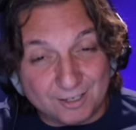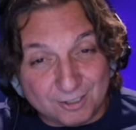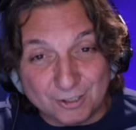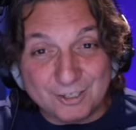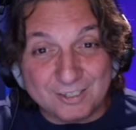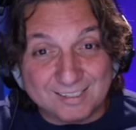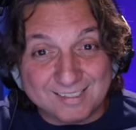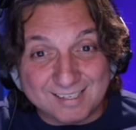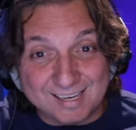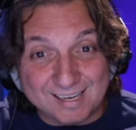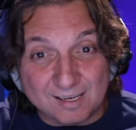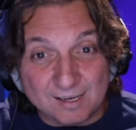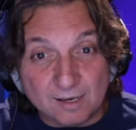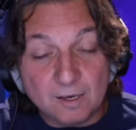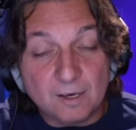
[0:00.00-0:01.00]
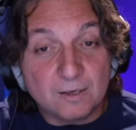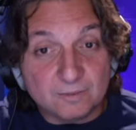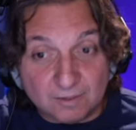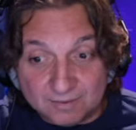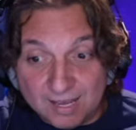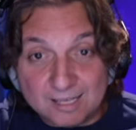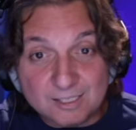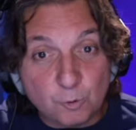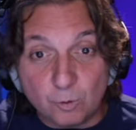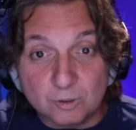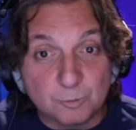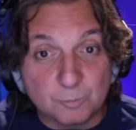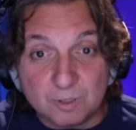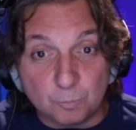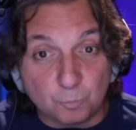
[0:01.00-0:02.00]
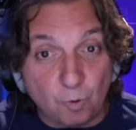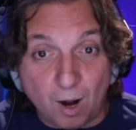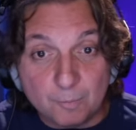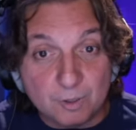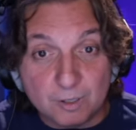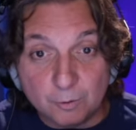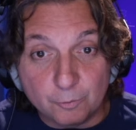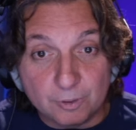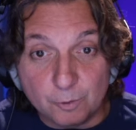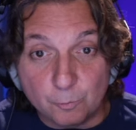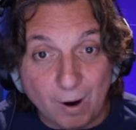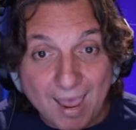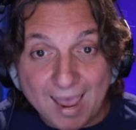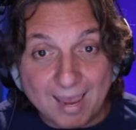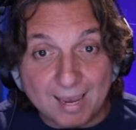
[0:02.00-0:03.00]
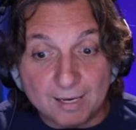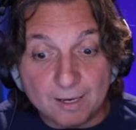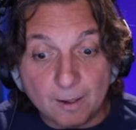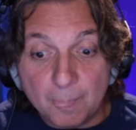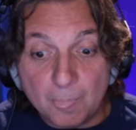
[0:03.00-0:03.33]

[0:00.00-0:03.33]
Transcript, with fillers: And you're going to see that that's going to be the primary way